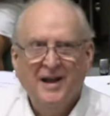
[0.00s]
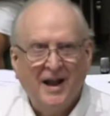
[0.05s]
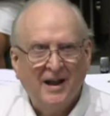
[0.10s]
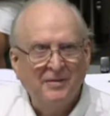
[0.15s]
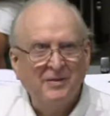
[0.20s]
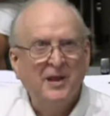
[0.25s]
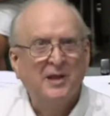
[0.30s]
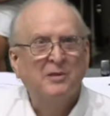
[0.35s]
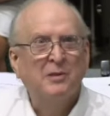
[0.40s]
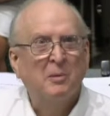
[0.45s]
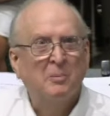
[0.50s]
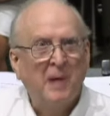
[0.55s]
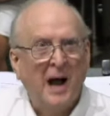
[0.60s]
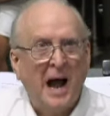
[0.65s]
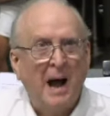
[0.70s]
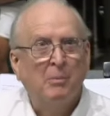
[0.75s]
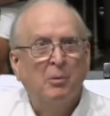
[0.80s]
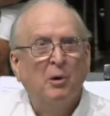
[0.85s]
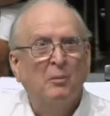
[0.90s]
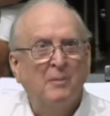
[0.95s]
And then the
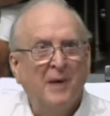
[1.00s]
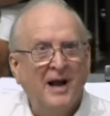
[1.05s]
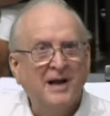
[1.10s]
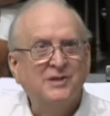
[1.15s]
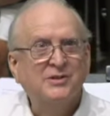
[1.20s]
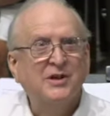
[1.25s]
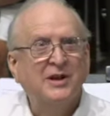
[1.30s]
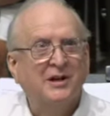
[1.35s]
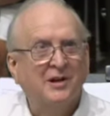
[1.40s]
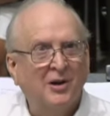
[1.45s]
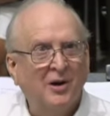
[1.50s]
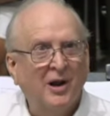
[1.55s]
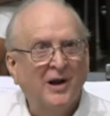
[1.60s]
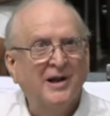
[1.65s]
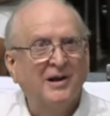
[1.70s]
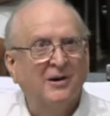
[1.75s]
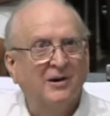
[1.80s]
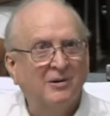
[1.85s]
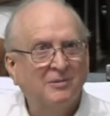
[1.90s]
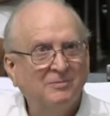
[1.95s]
Bible makes it
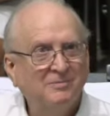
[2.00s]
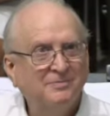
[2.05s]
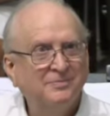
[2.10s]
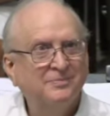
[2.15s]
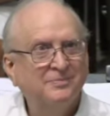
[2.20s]
clear,